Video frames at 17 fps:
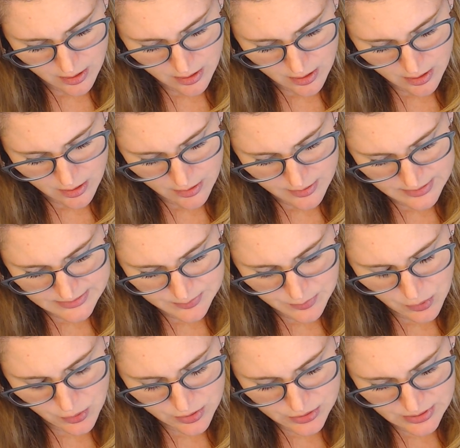this
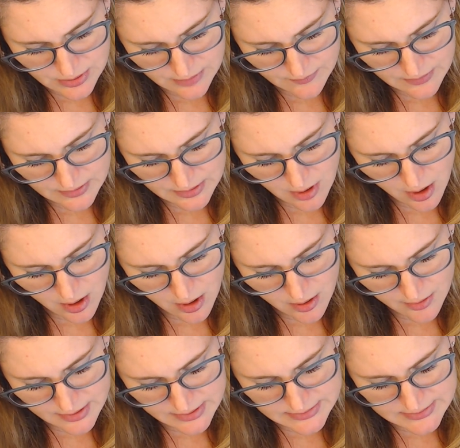portion of the
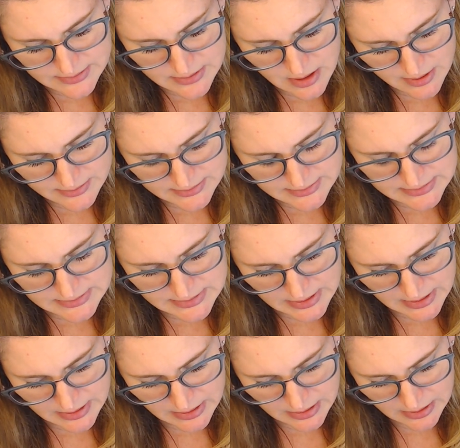card that's not
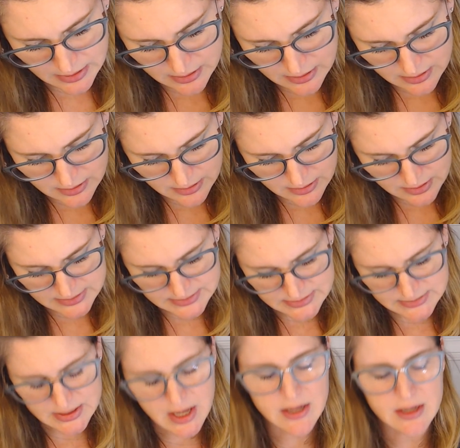seeing the
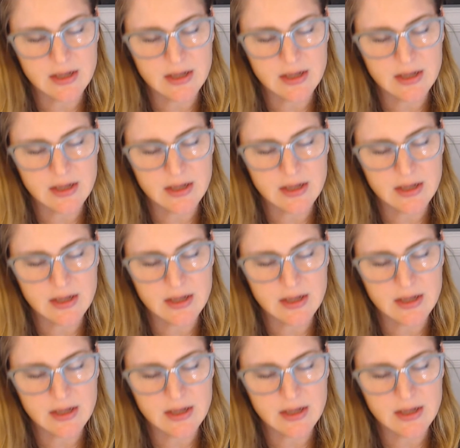sun.